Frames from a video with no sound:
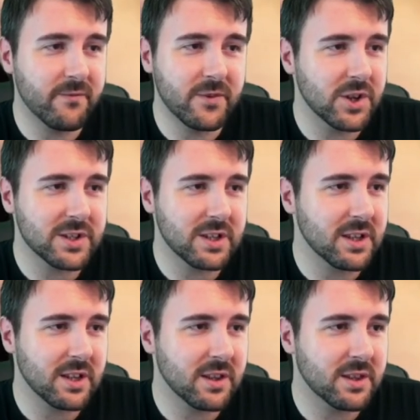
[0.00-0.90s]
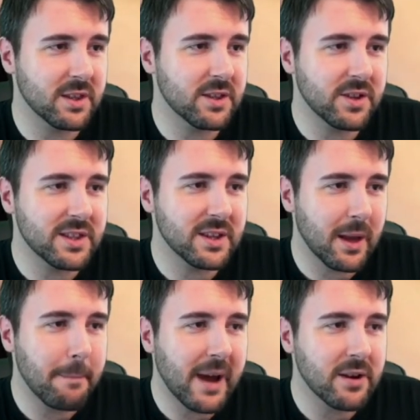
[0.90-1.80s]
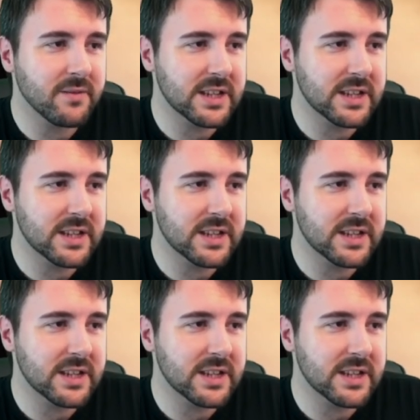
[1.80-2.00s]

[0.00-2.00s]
just look at the amount of